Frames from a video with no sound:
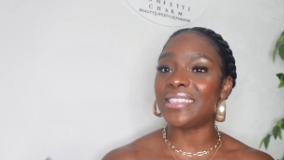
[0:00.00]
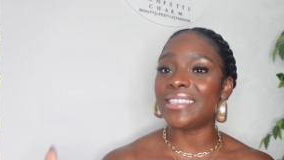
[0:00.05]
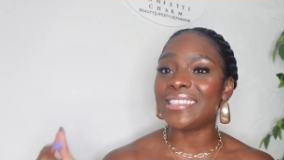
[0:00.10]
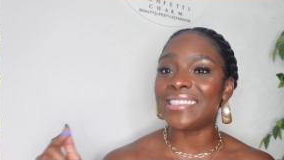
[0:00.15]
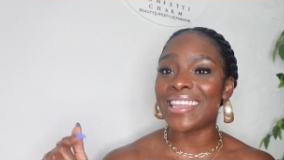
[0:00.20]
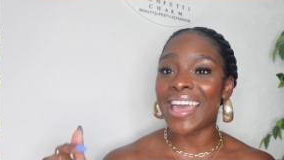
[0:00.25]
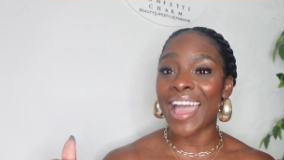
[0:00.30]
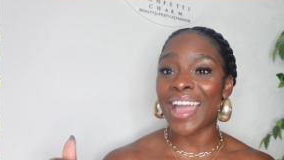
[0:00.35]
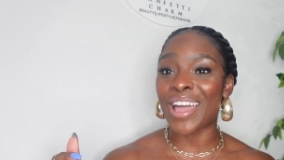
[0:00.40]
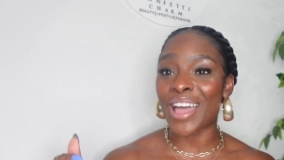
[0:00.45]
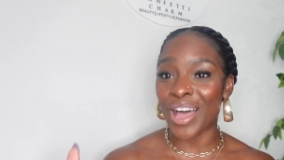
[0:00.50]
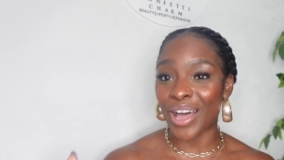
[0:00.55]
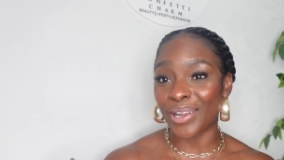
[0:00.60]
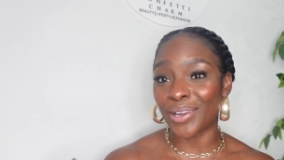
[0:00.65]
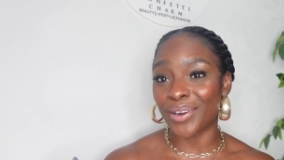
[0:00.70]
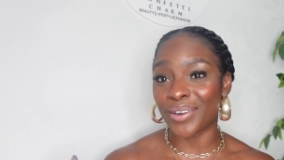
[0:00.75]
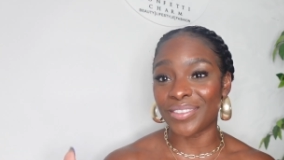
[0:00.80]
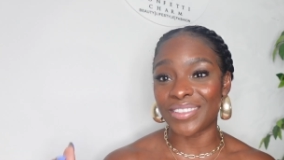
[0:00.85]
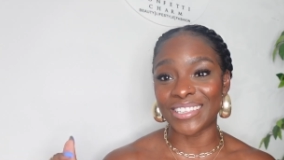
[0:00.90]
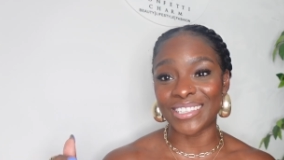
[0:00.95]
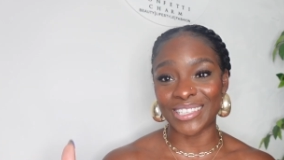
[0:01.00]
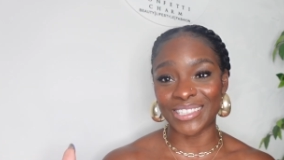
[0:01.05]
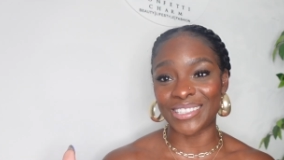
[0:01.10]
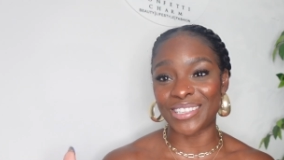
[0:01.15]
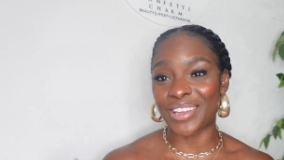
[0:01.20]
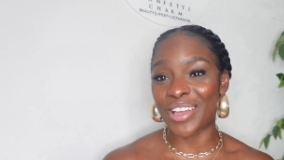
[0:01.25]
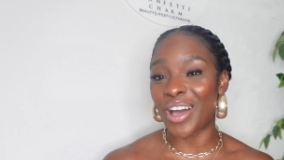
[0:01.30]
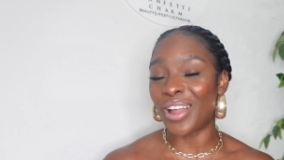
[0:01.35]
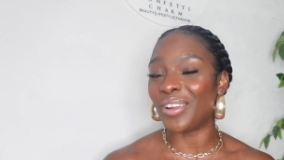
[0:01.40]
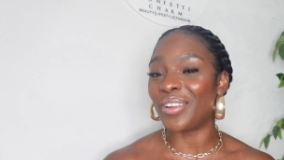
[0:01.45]
is that color. This is
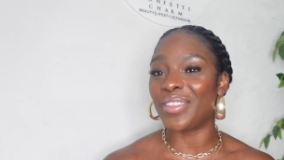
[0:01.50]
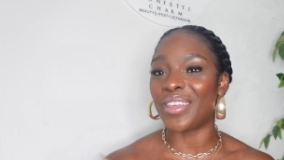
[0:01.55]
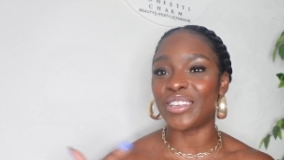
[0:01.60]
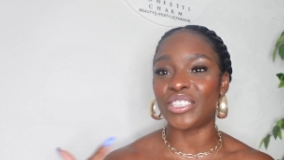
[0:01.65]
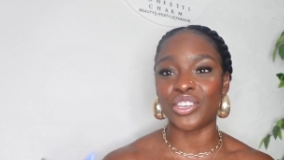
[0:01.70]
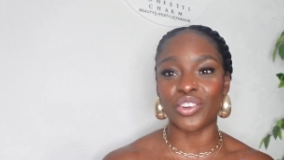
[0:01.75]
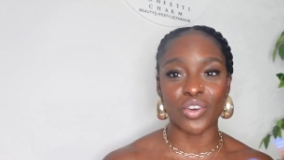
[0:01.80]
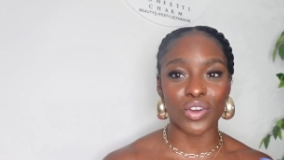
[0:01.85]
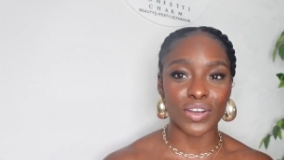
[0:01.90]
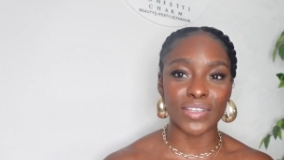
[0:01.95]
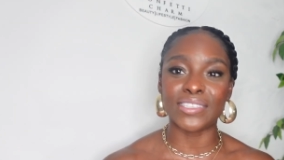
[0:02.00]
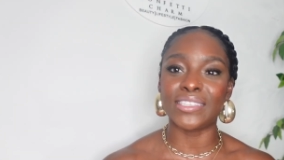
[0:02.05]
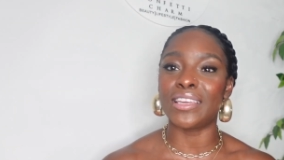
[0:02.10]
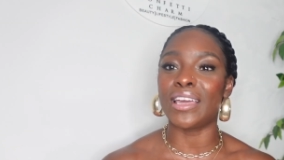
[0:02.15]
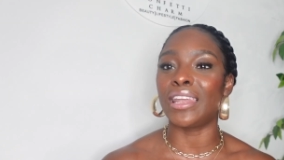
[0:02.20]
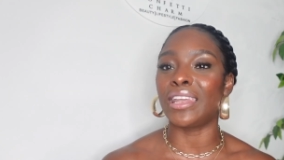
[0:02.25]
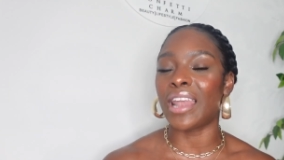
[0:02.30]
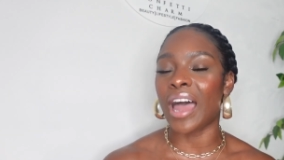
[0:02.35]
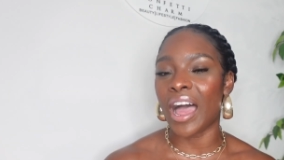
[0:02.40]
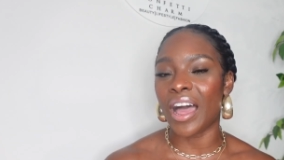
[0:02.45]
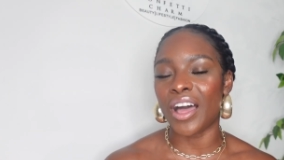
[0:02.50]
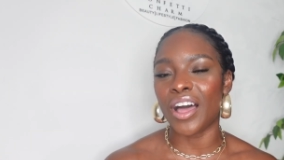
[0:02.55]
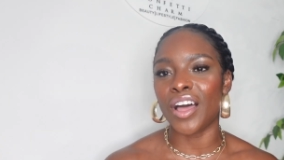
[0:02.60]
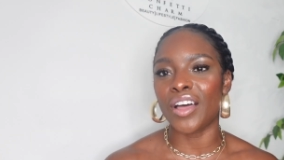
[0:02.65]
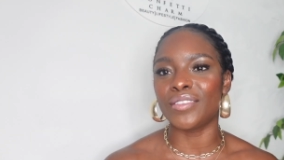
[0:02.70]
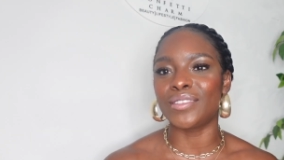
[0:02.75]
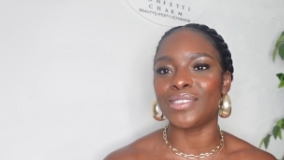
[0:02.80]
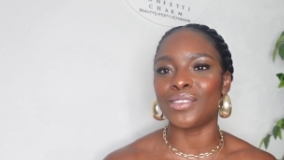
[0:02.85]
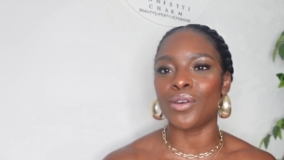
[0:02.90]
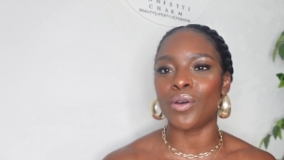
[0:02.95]
the color that you're going to see a lot
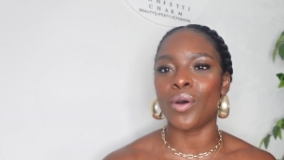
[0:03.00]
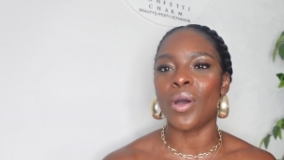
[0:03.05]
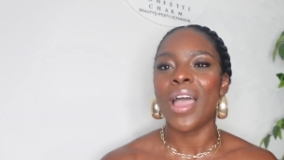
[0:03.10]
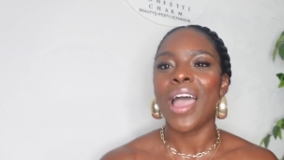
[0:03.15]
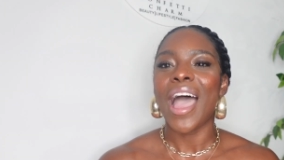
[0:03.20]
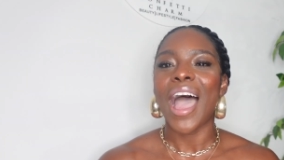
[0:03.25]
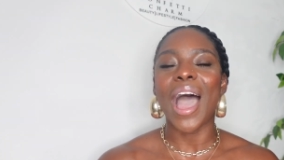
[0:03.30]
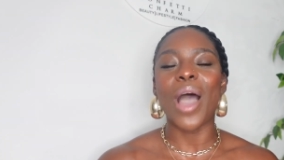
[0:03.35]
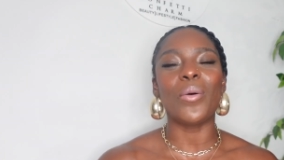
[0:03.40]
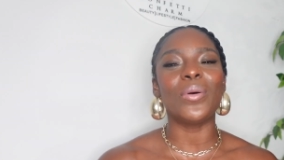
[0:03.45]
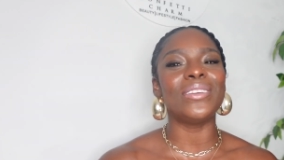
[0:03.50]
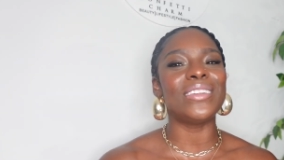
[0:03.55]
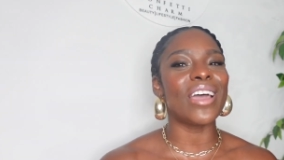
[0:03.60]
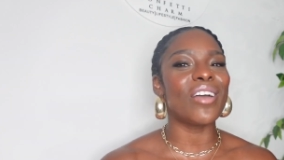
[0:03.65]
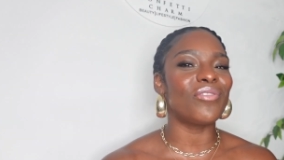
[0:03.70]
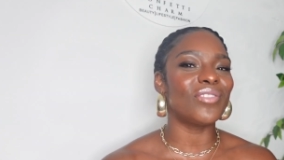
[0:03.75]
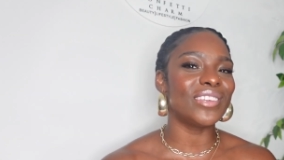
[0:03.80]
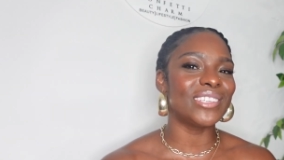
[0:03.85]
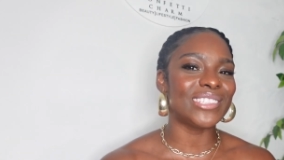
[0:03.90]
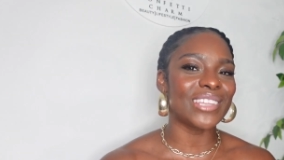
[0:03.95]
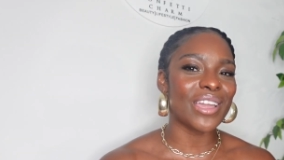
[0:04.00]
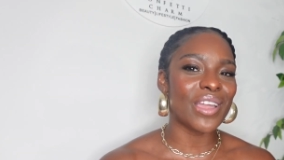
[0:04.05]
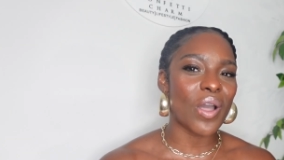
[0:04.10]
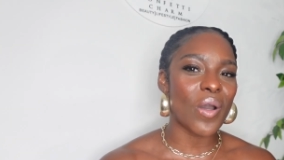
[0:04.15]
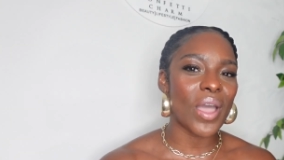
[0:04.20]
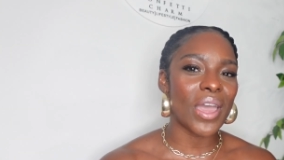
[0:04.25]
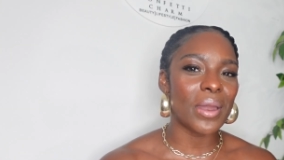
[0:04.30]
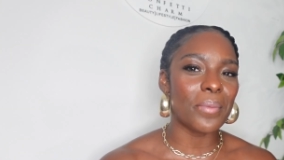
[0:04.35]
of. So I would definitely say go ahead